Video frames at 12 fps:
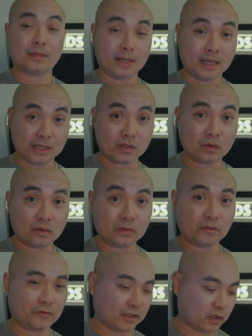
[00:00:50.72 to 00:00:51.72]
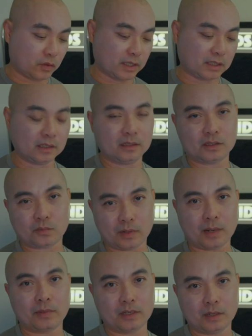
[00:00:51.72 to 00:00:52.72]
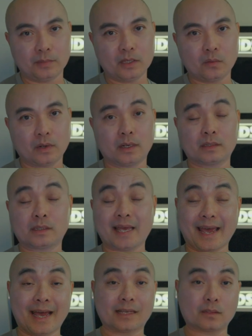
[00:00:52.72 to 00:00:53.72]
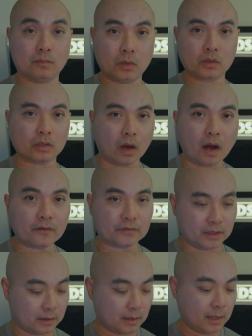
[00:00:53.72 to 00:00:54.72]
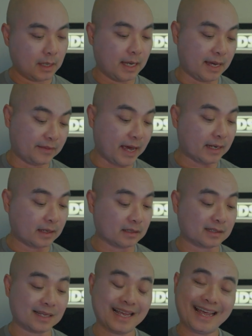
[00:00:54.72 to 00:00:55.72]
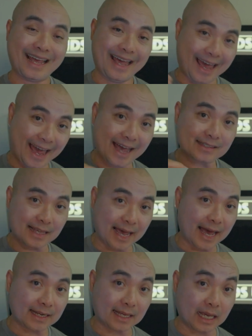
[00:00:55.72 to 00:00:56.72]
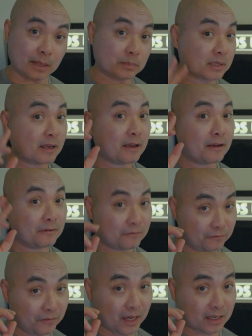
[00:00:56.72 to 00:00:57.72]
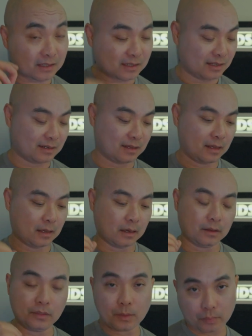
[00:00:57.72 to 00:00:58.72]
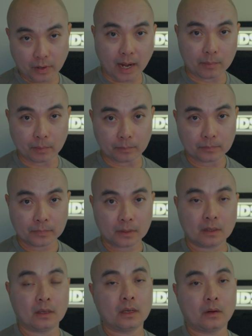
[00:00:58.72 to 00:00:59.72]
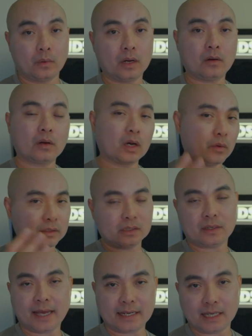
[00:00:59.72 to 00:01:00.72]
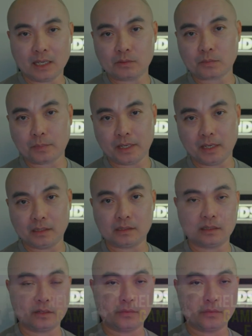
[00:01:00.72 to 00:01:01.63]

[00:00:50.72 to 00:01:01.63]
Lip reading: And so the first question is probably going to be the one that's asked most often, and that is, has AtGames fix the problem? Well, going to AtGames page in their